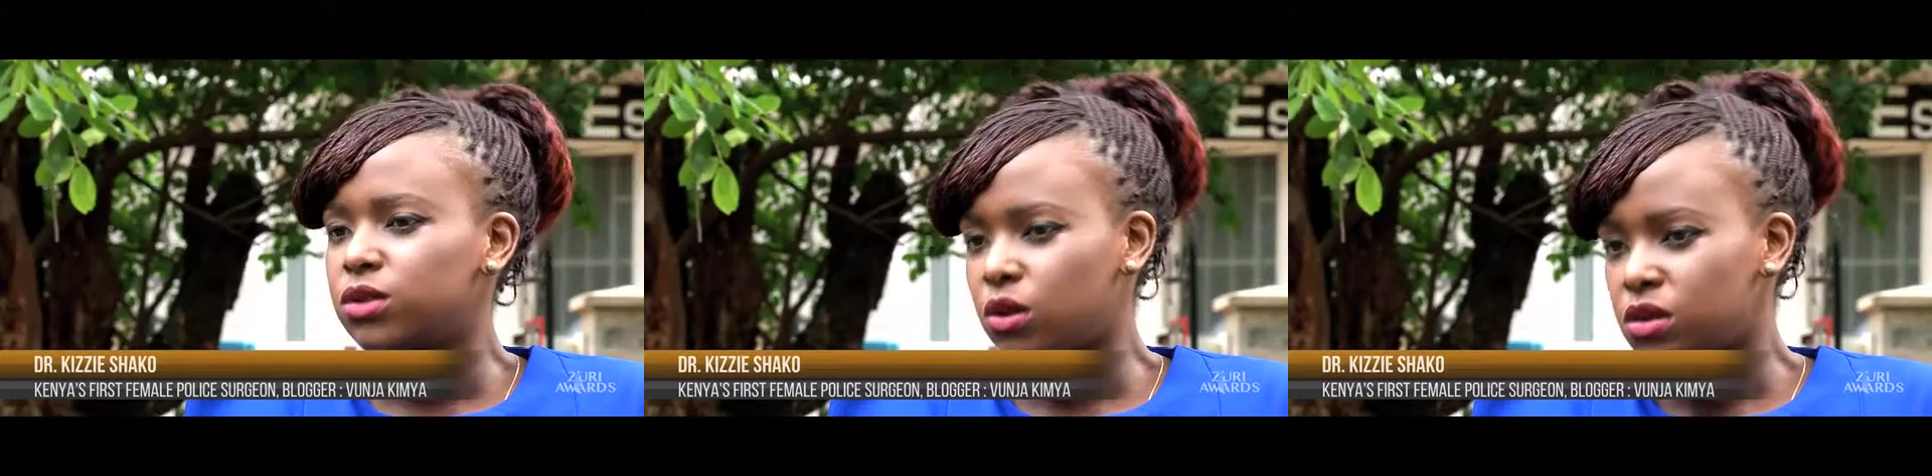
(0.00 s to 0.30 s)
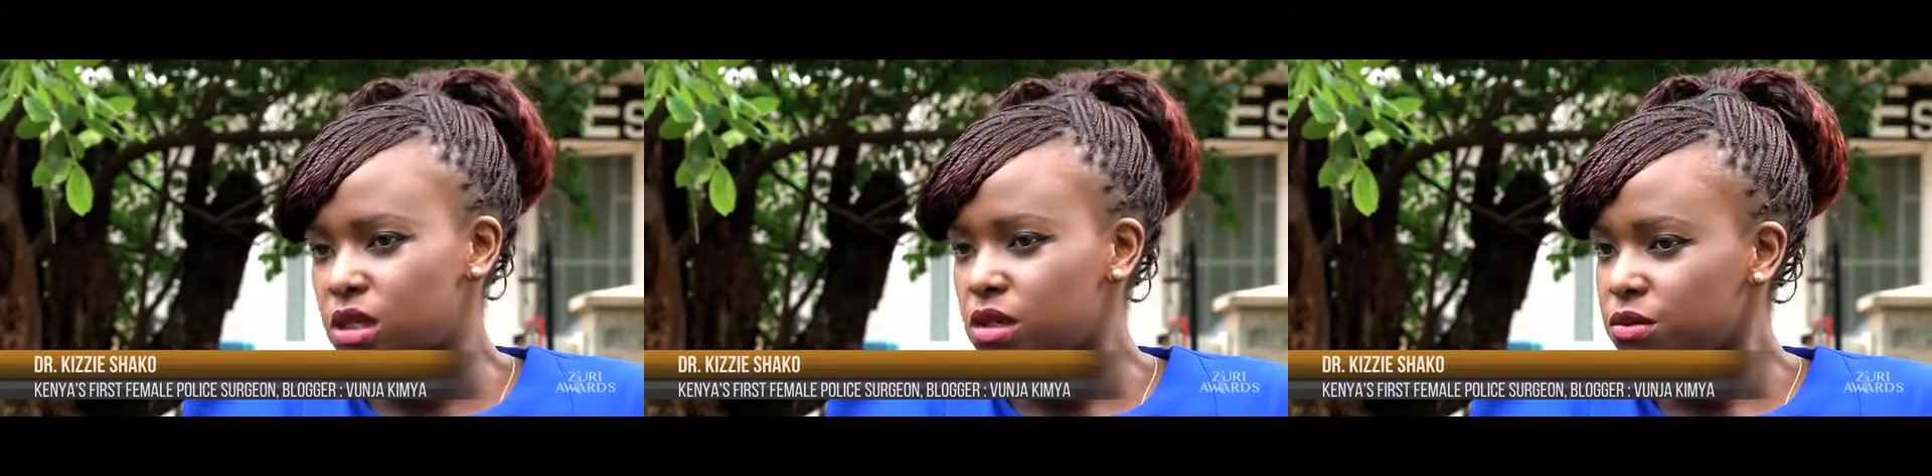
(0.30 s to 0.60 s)

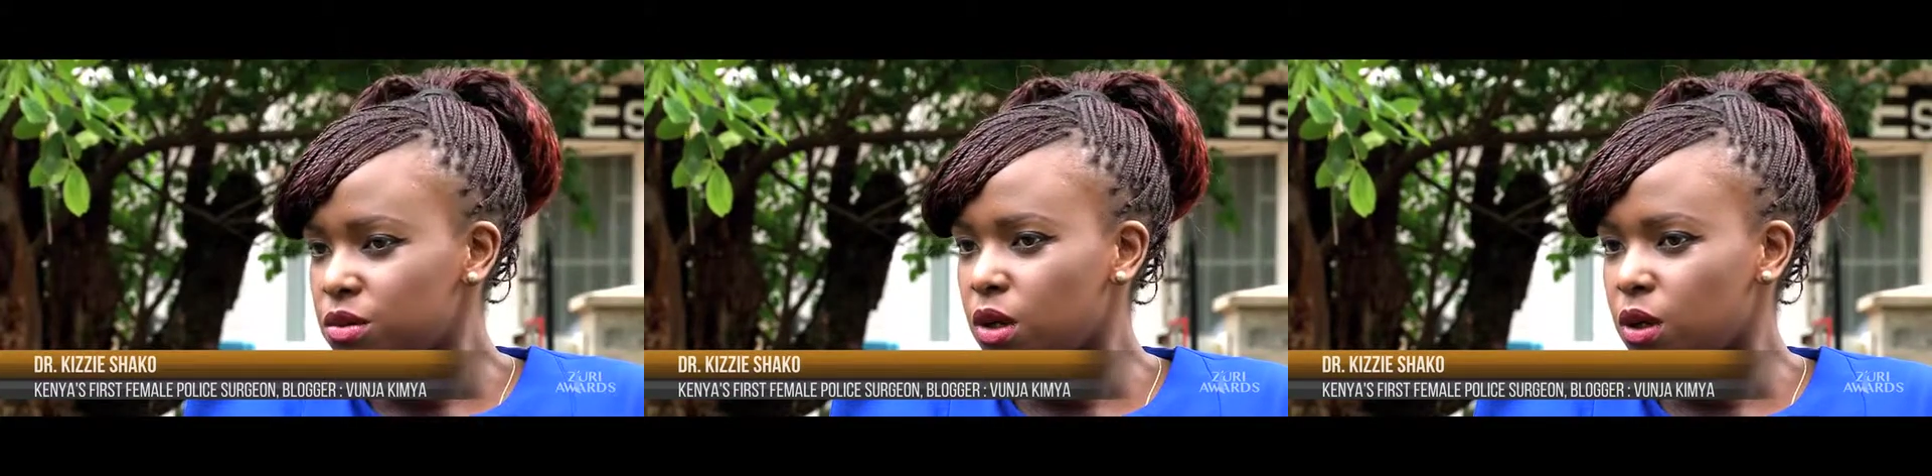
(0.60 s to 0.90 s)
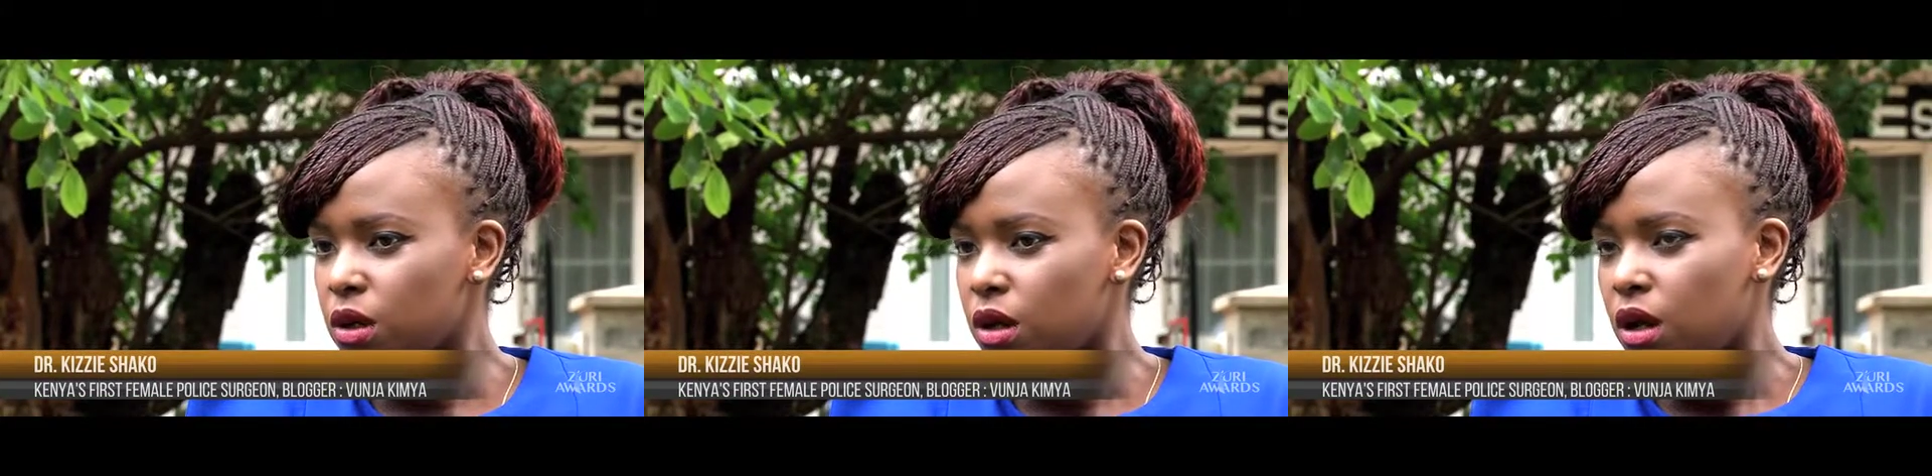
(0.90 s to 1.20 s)
doctor.
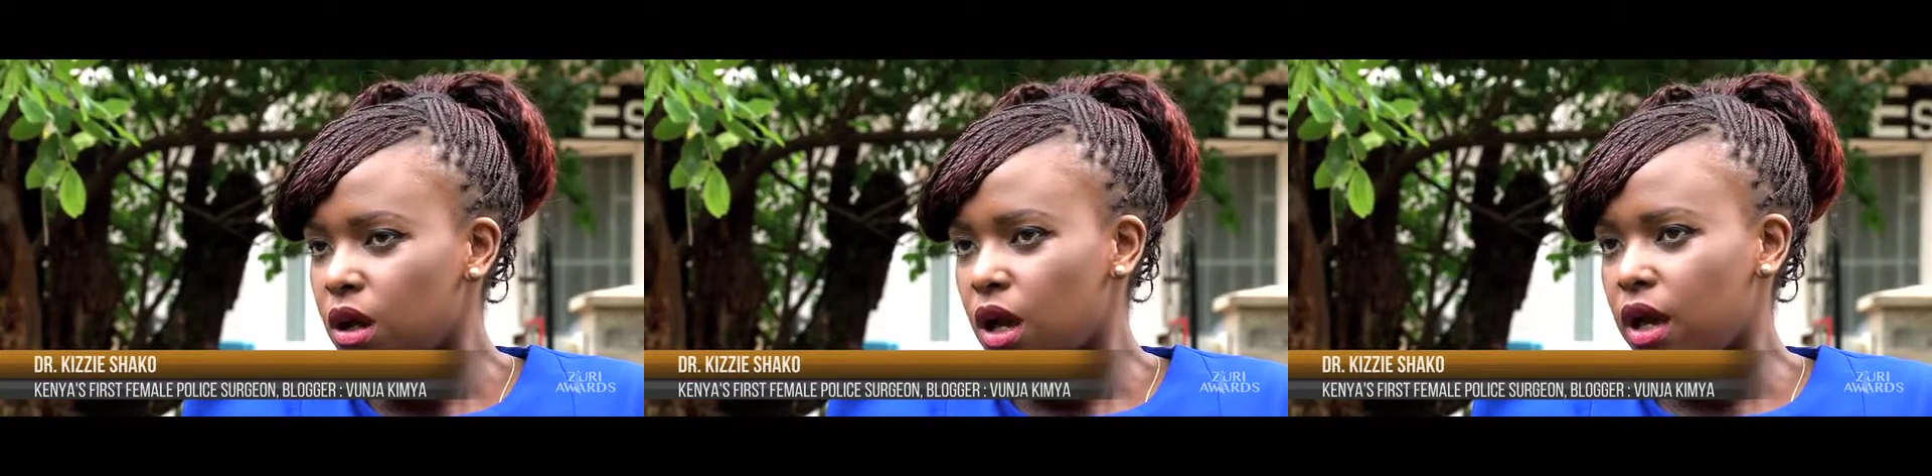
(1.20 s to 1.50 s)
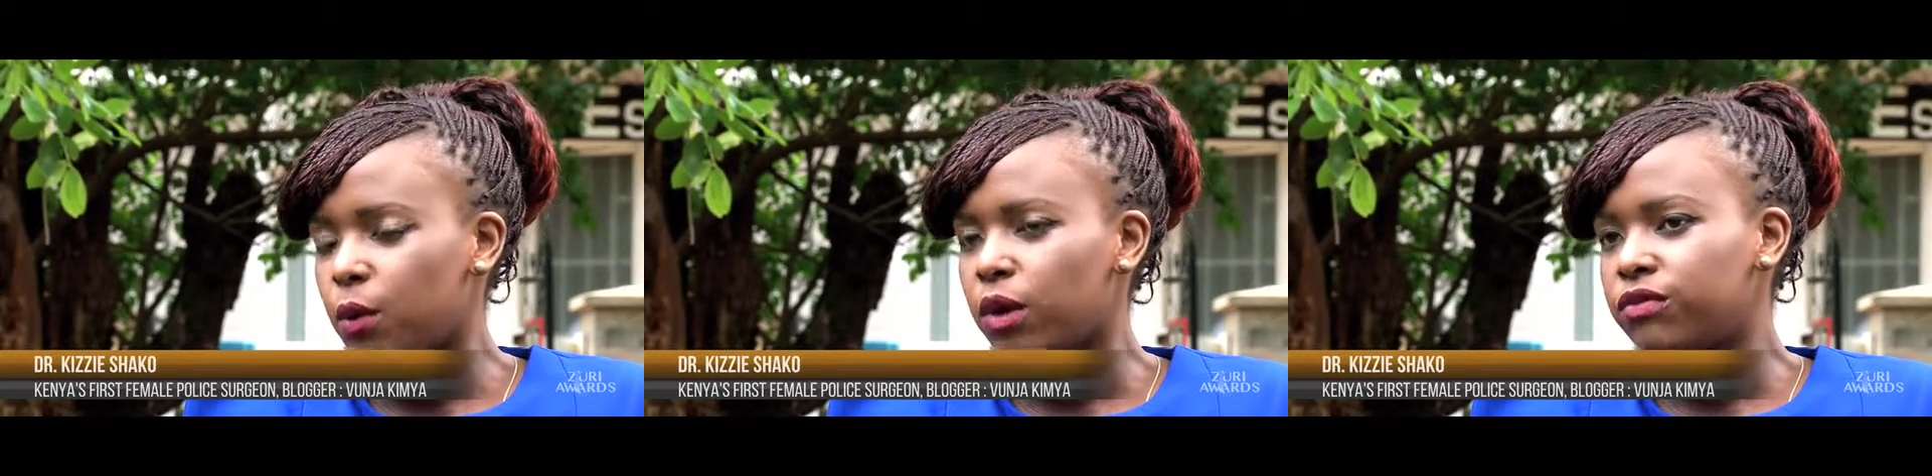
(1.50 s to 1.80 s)

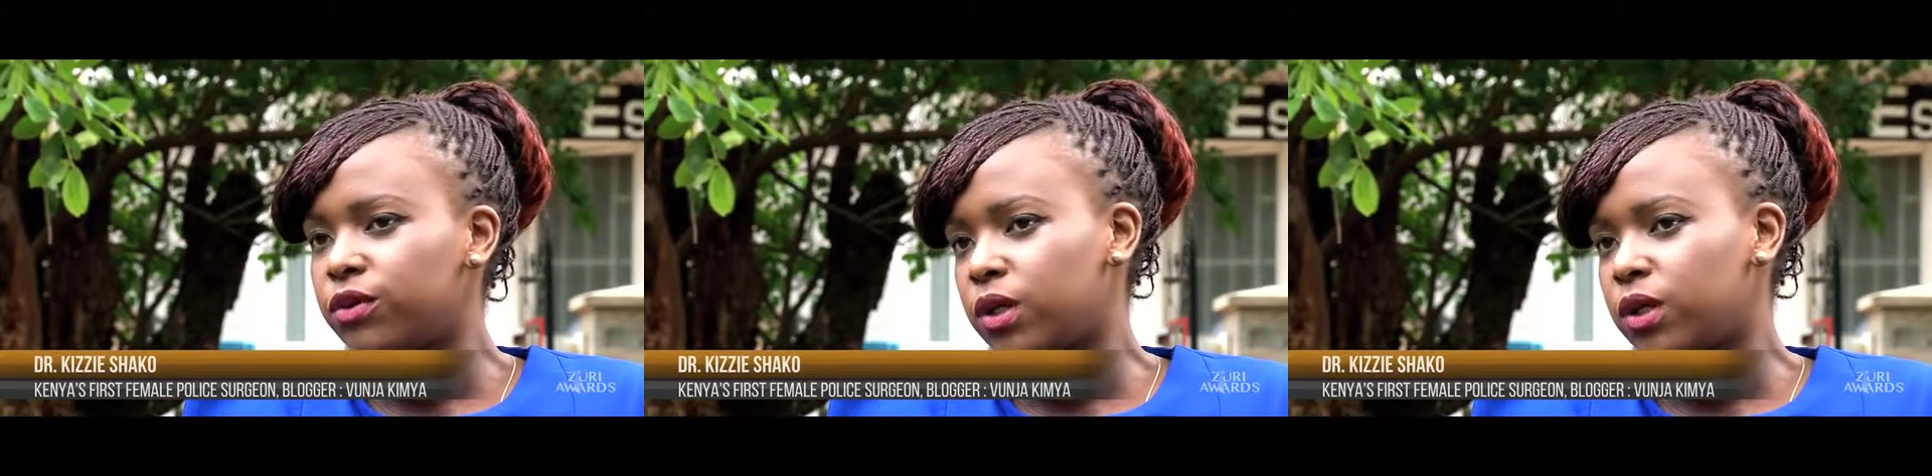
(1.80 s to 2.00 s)
I work for